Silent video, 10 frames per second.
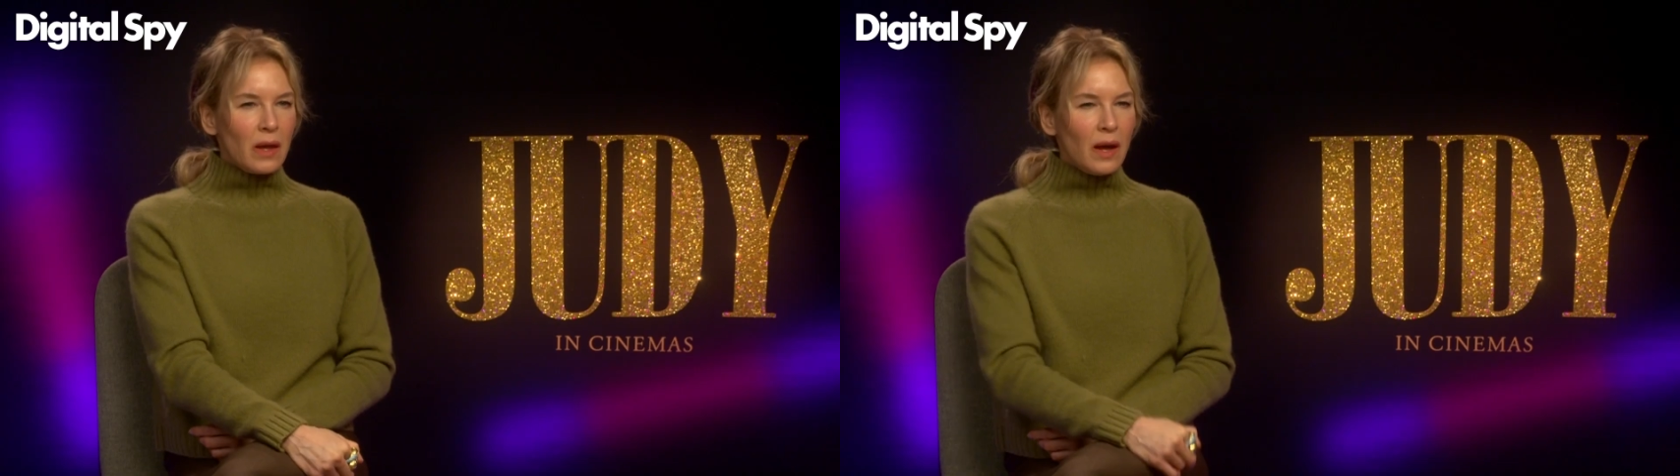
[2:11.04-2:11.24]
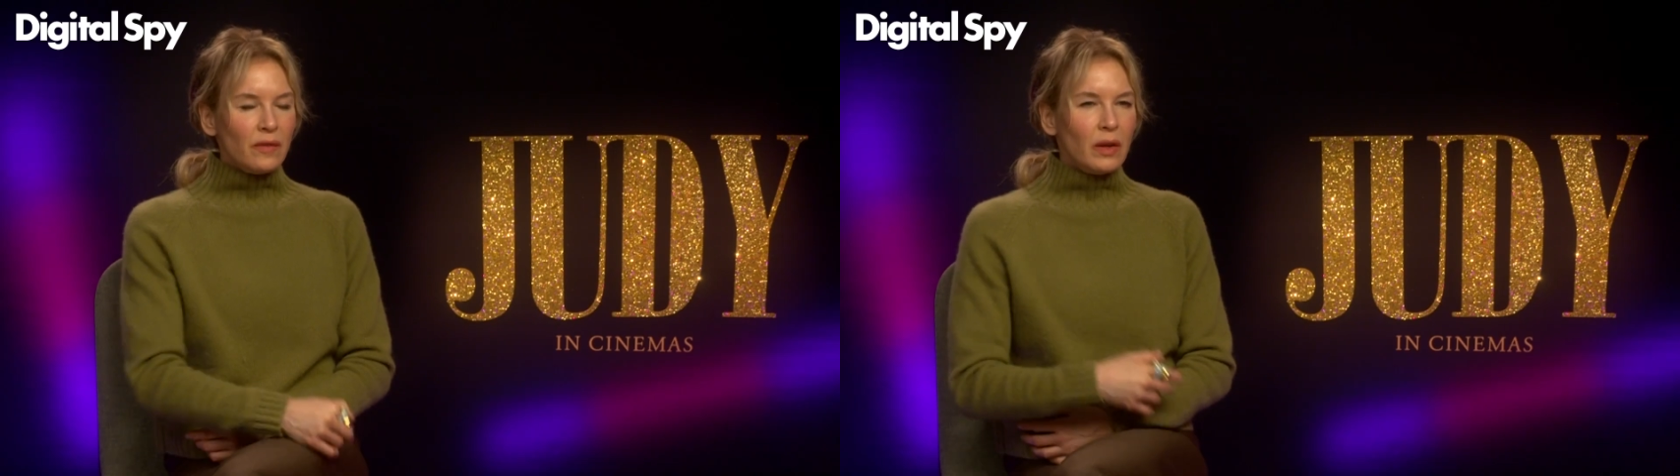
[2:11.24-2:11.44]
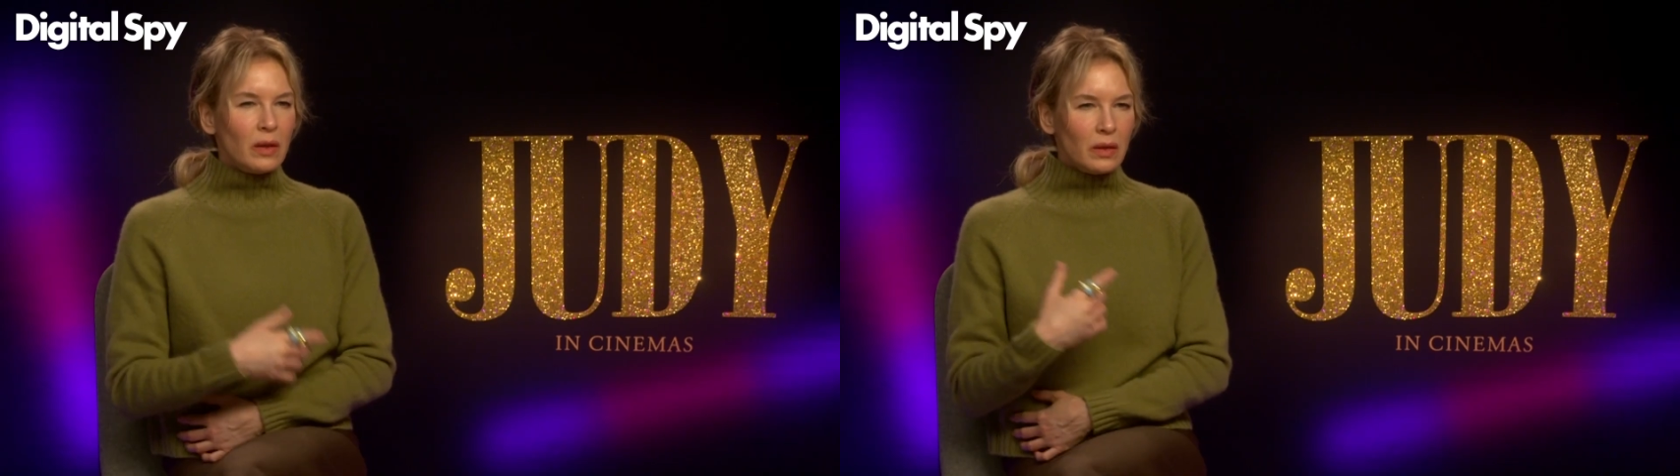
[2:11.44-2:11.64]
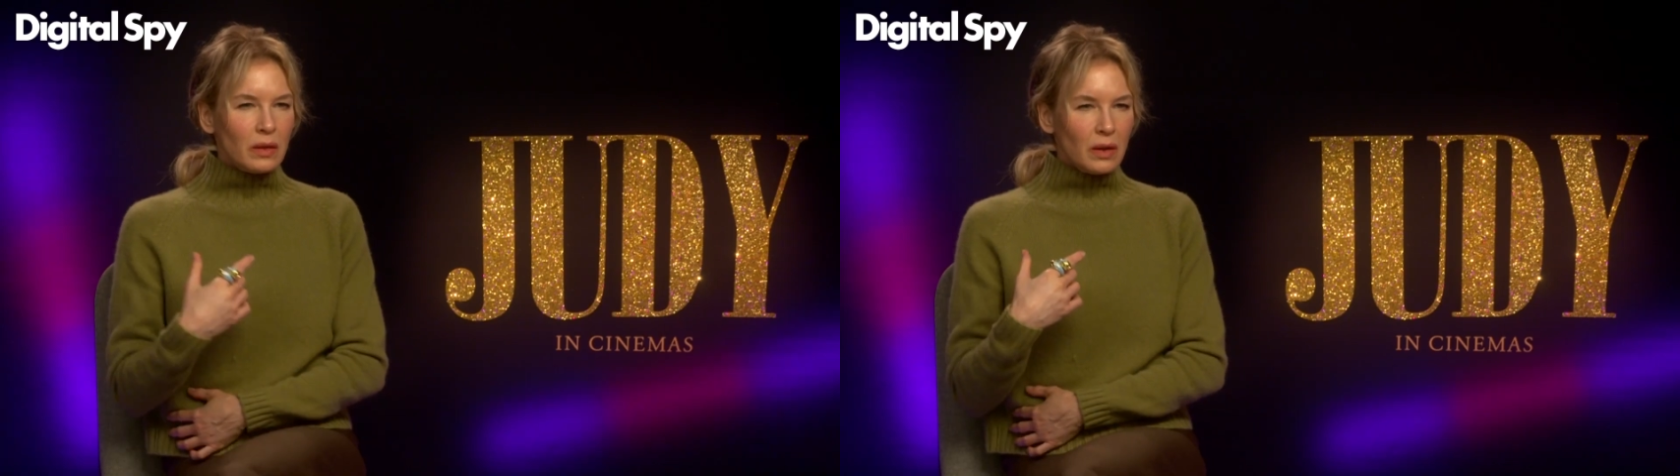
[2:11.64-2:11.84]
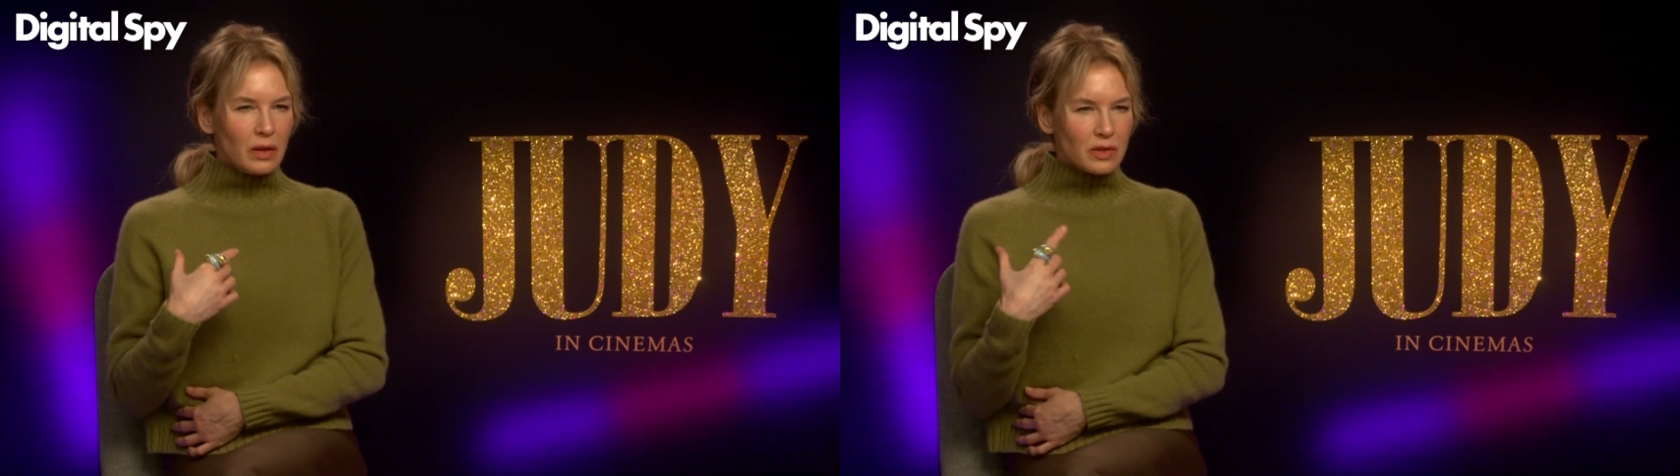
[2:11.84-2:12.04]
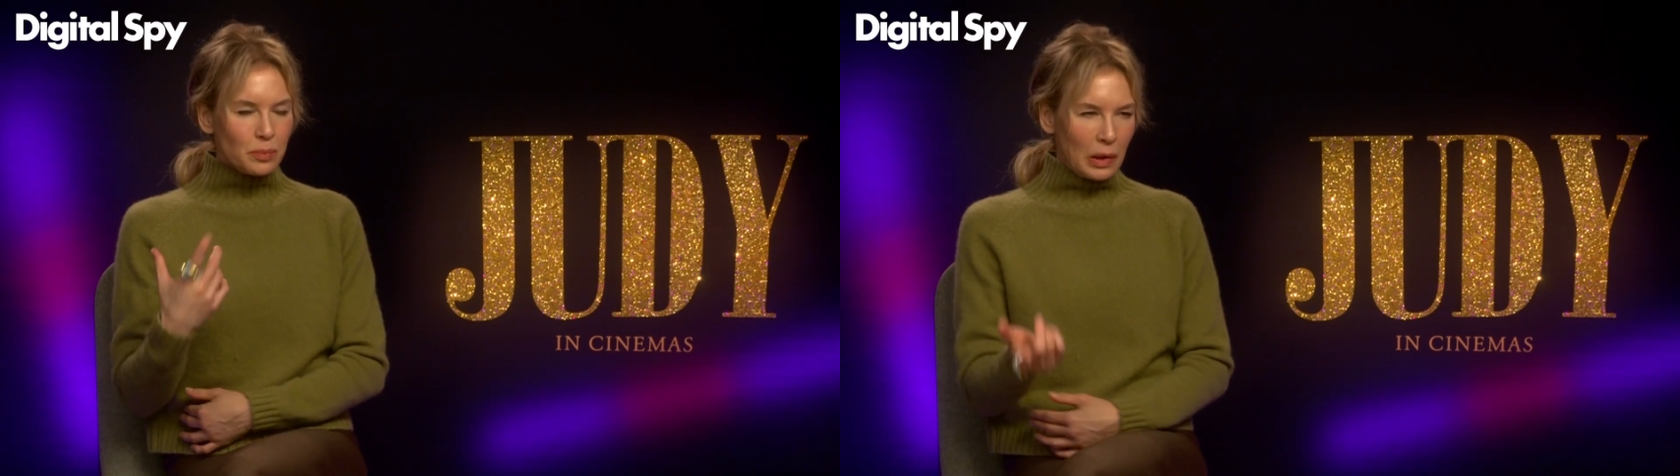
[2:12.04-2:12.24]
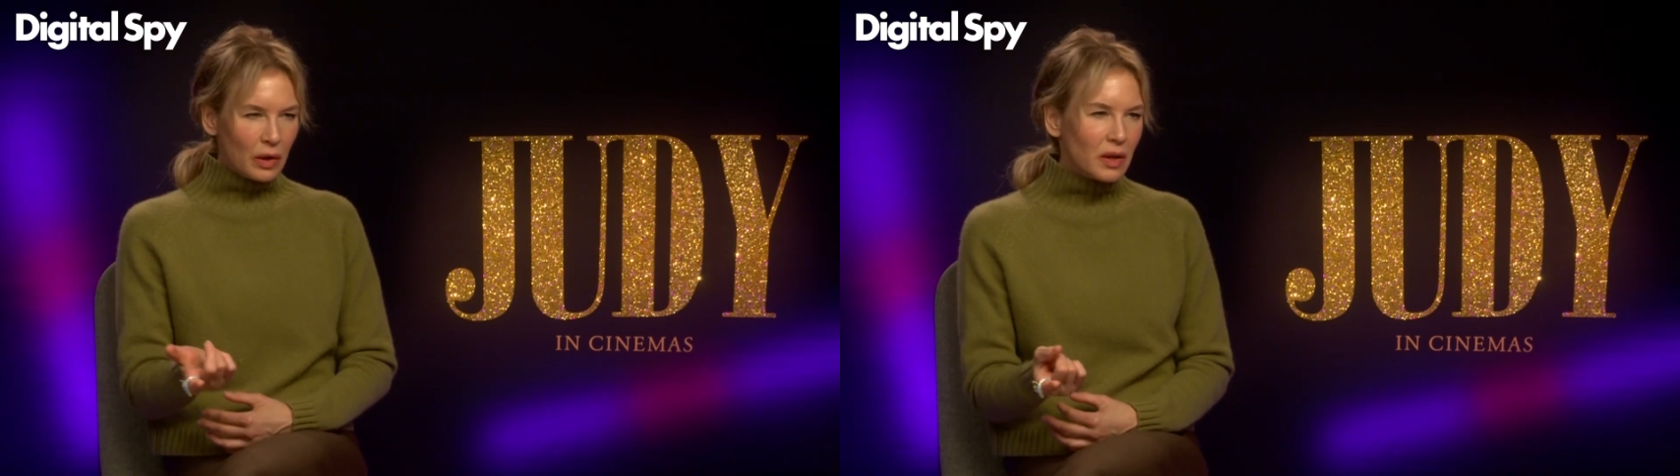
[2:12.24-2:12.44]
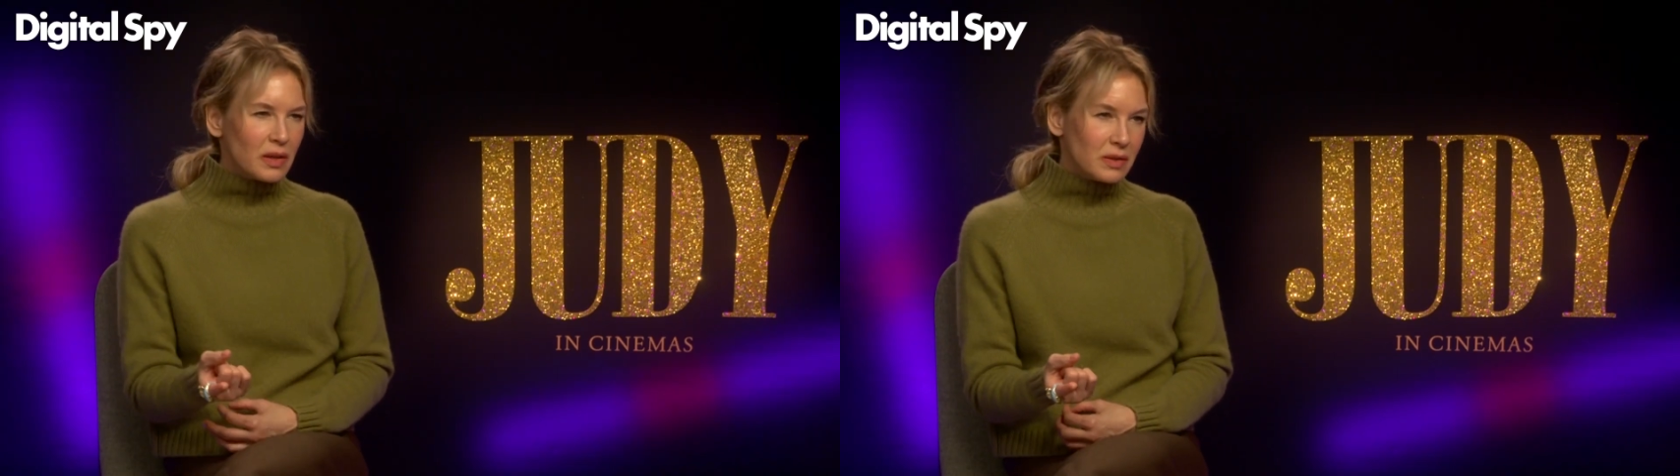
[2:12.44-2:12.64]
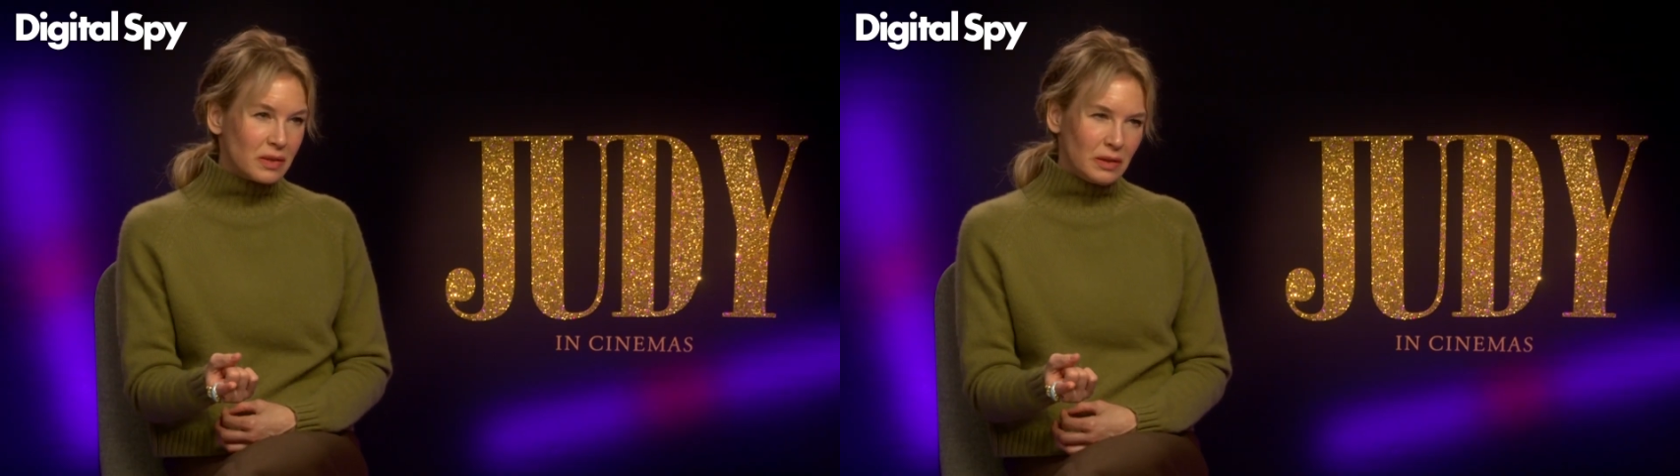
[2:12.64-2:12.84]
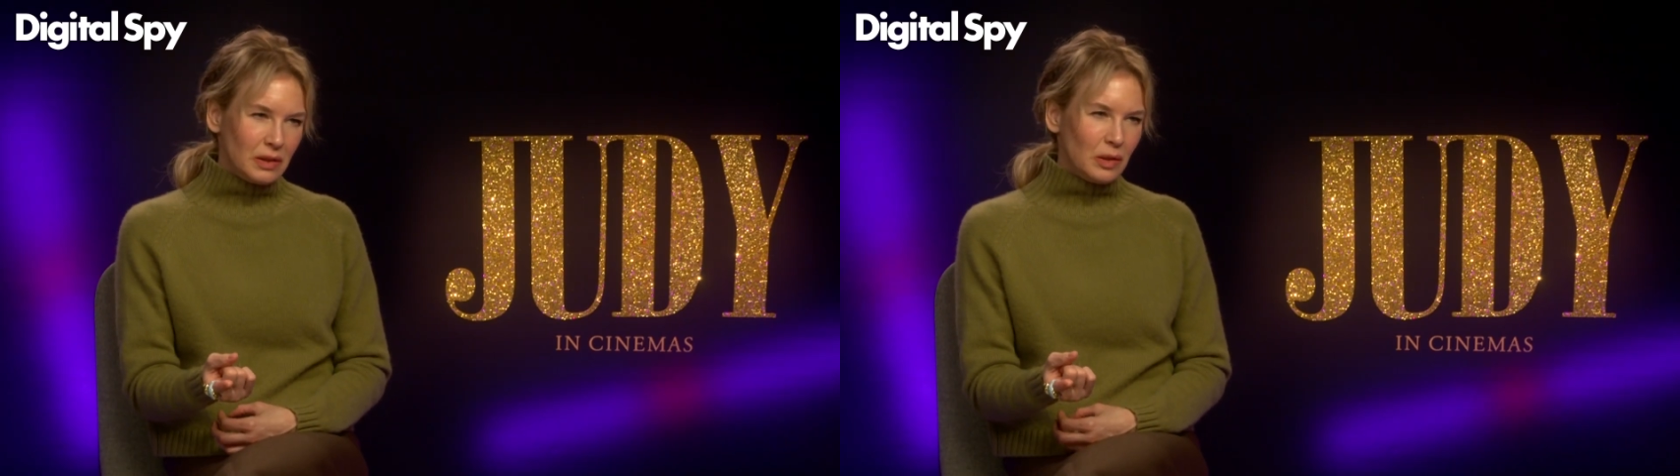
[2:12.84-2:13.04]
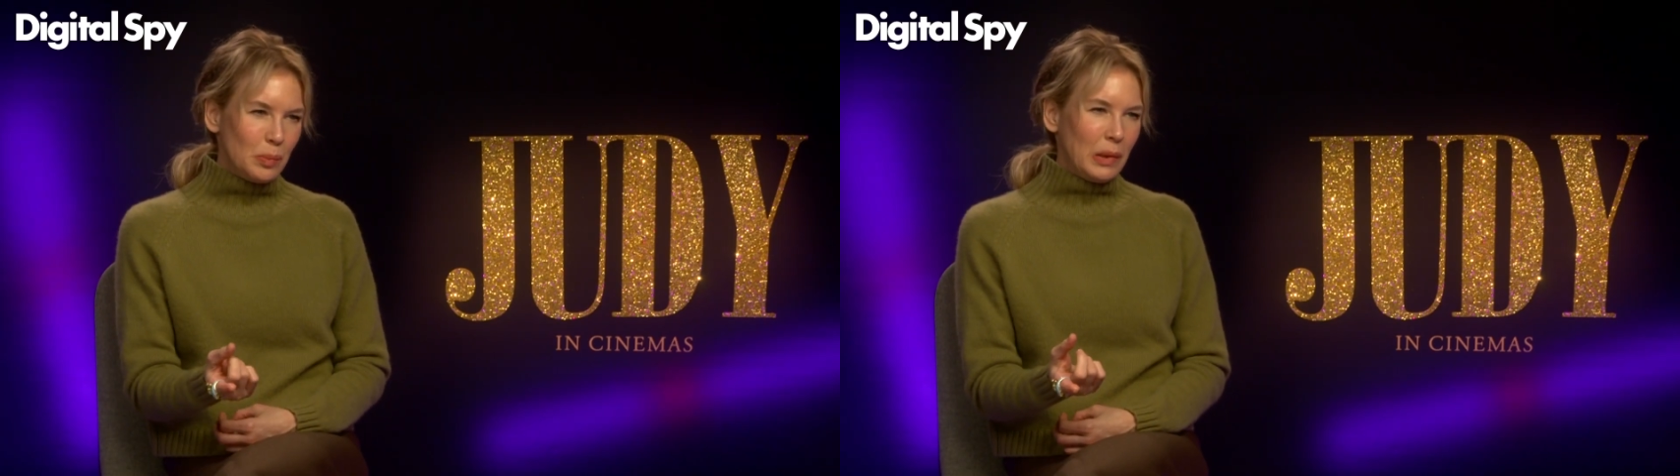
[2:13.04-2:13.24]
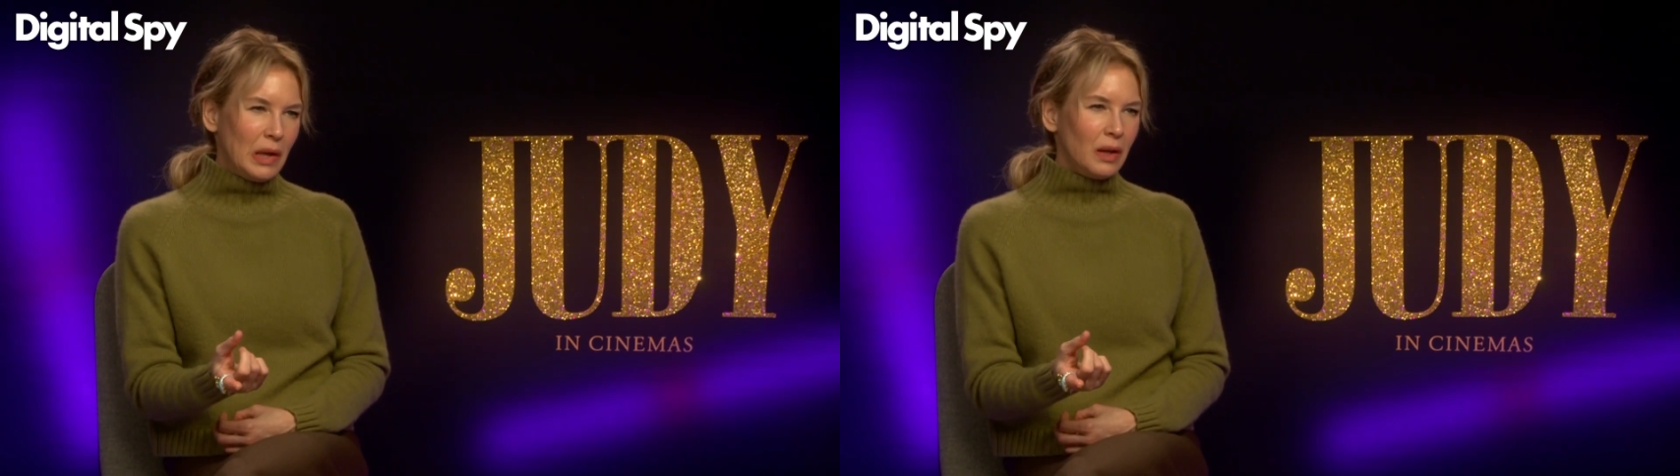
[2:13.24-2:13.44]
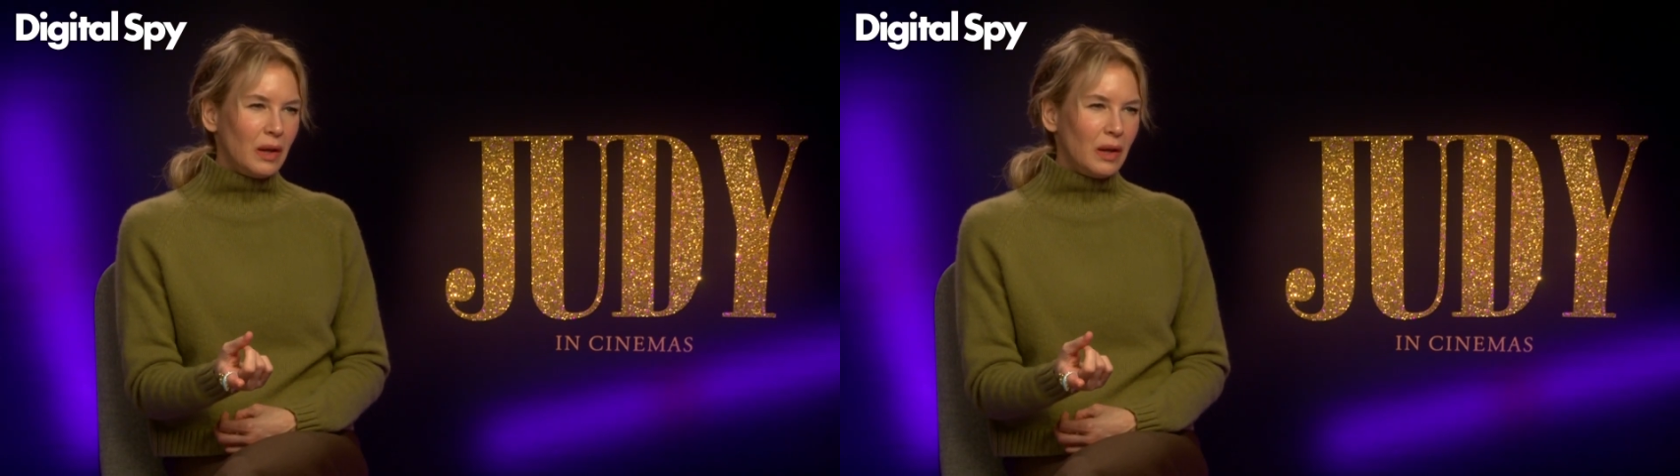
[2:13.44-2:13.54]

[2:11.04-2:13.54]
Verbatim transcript: having experienced a little bit